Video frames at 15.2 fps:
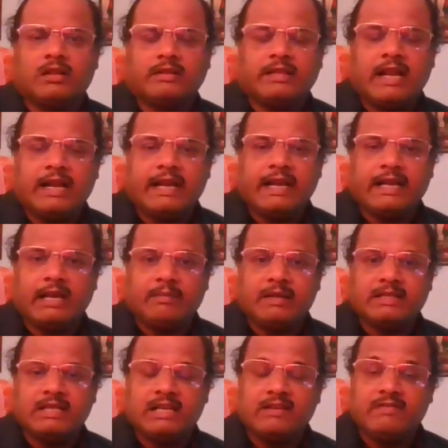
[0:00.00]
that data
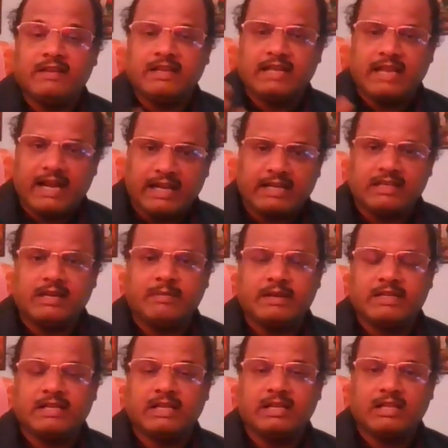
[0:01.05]
basically we get na
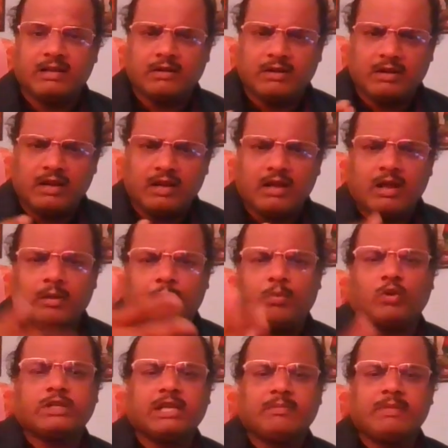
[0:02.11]
basically that
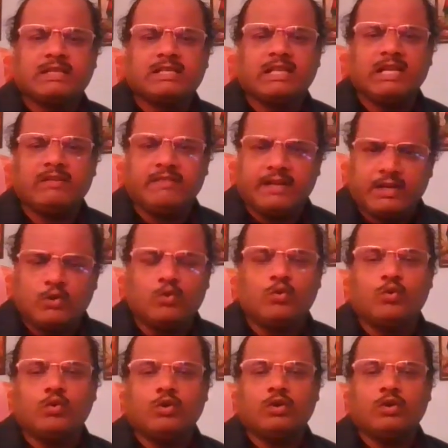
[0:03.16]
project basically we do,